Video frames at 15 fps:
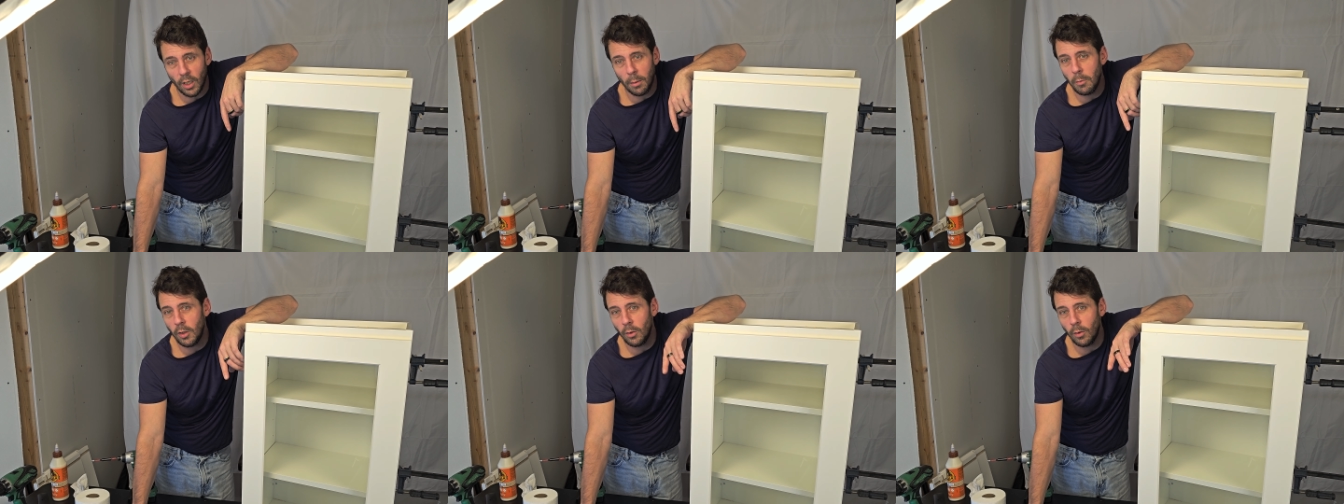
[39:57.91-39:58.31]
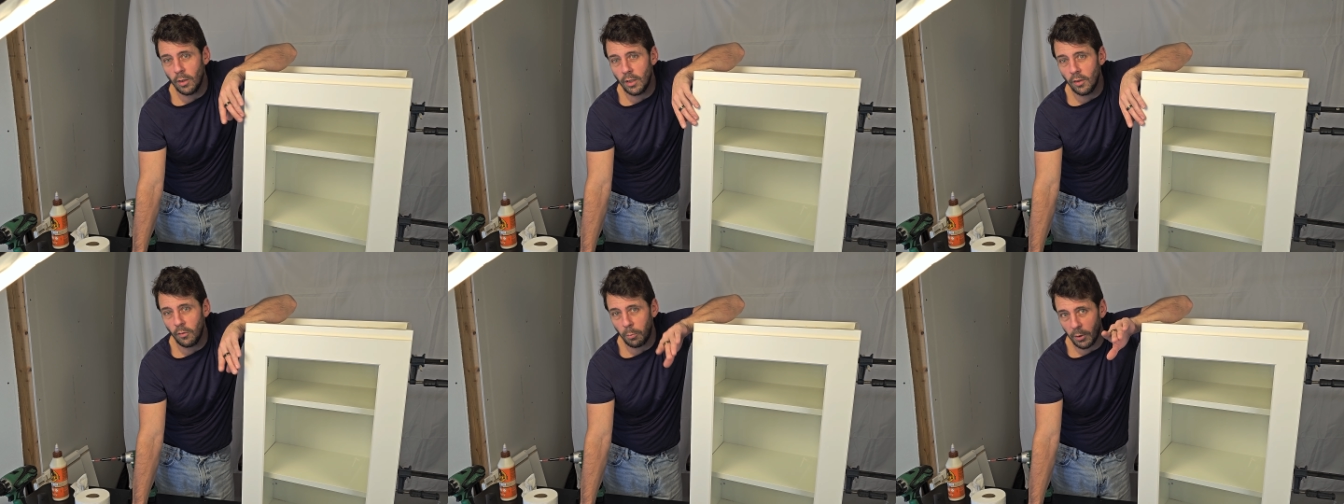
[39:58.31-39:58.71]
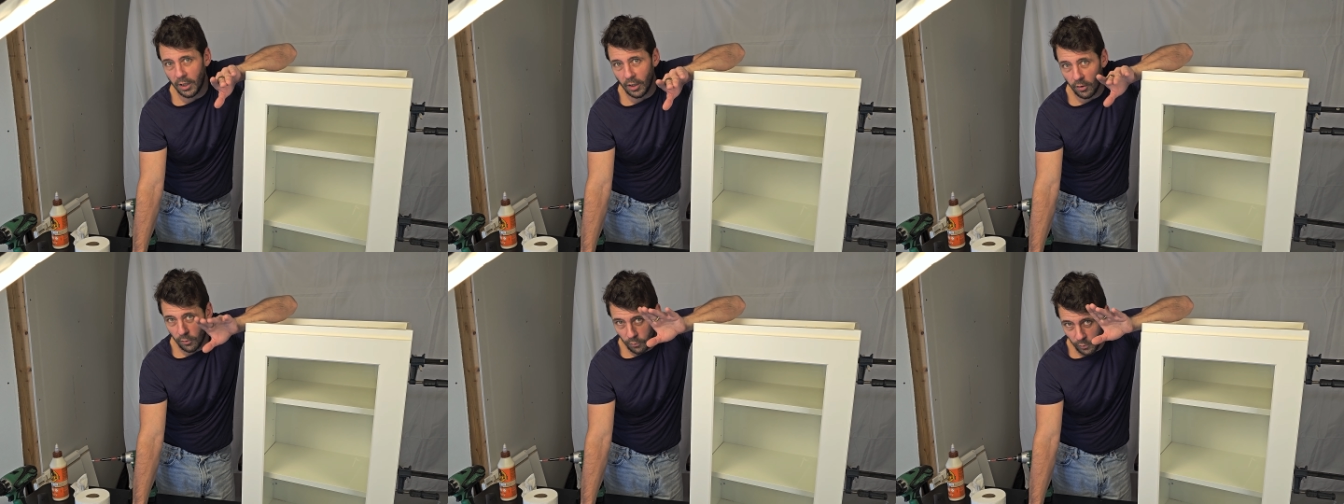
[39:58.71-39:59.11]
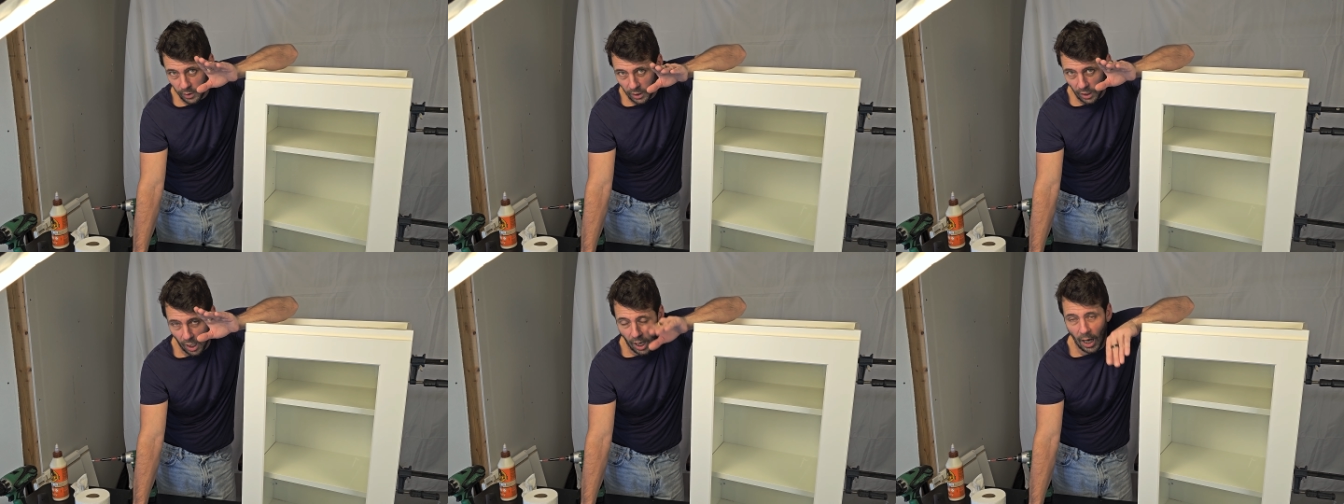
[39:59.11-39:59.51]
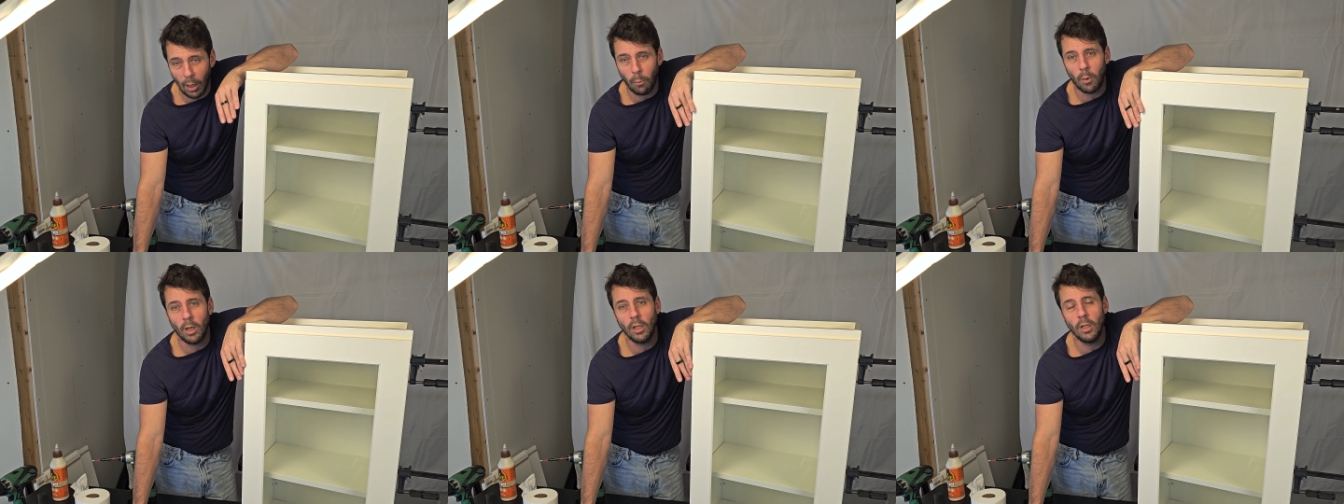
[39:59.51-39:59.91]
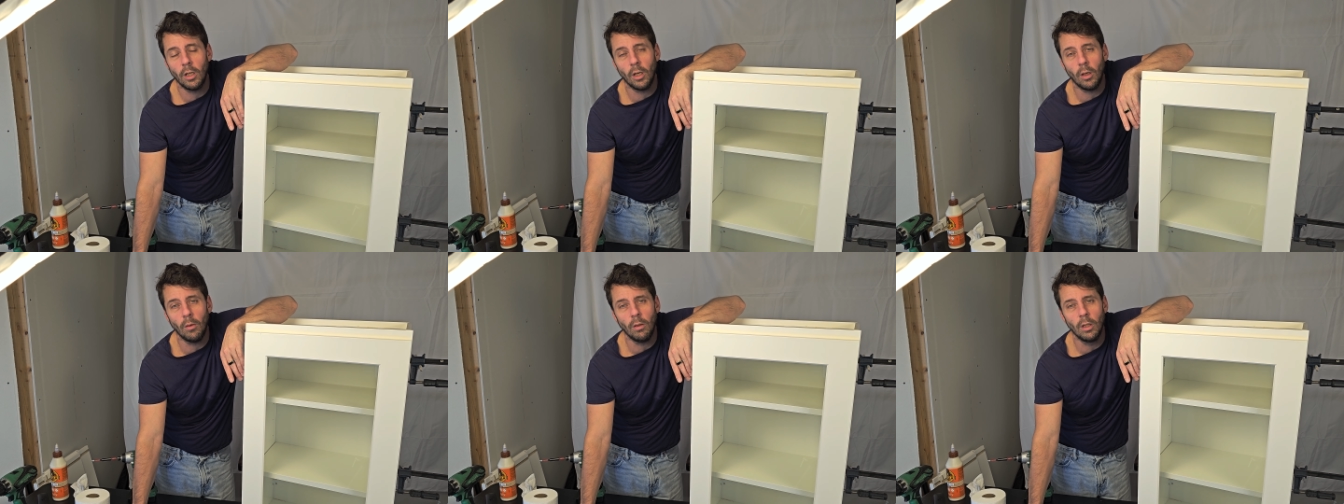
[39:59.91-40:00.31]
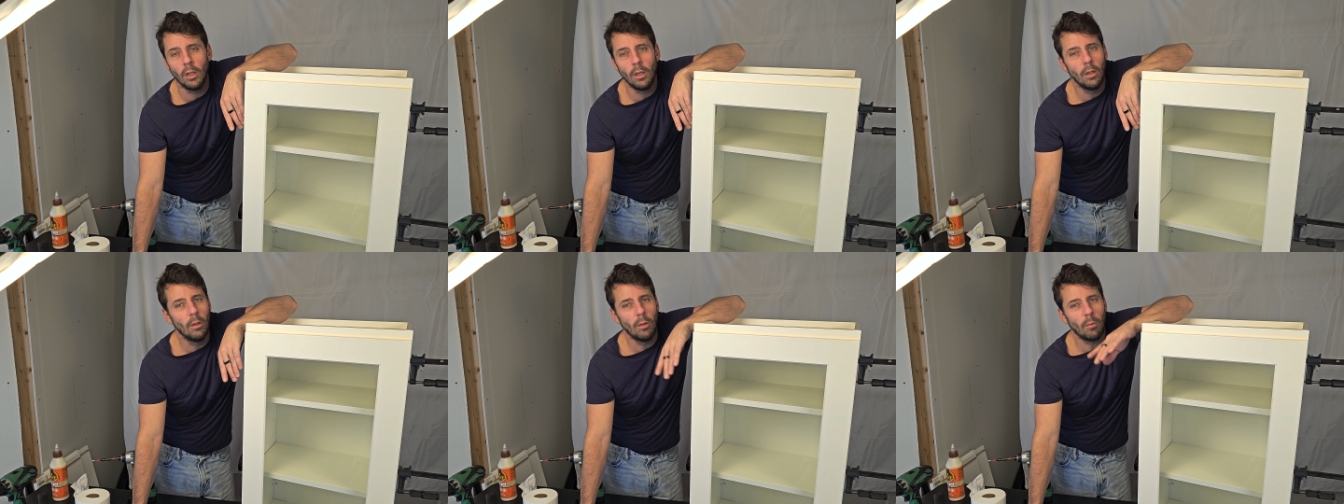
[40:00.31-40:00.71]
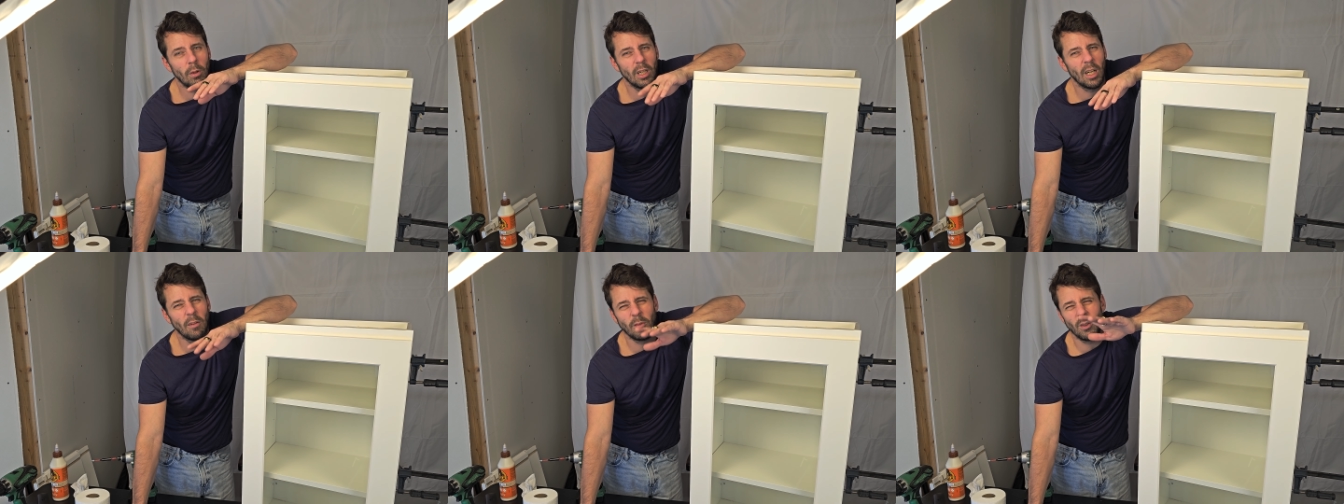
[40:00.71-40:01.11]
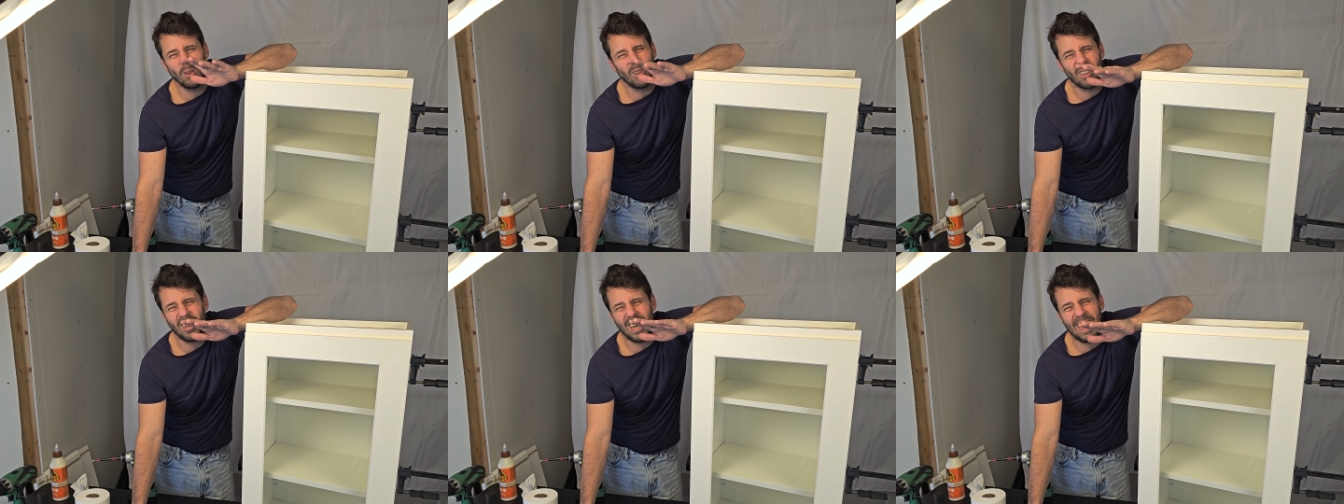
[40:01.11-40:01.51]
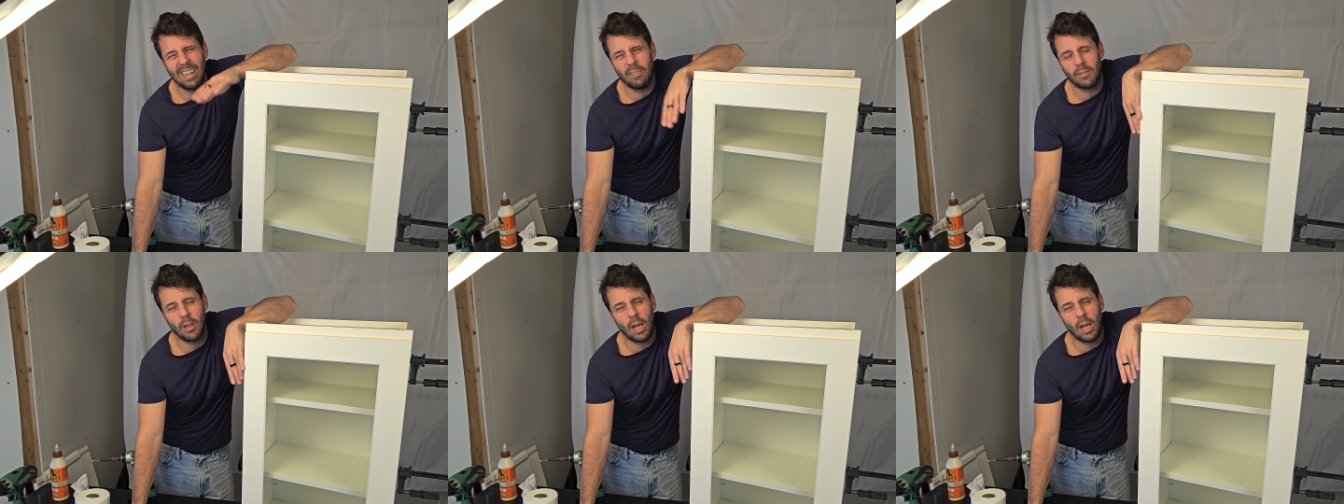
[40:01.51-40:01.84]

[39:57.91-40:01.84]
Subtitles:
I'm doing this because freaking I want to know whatever, or I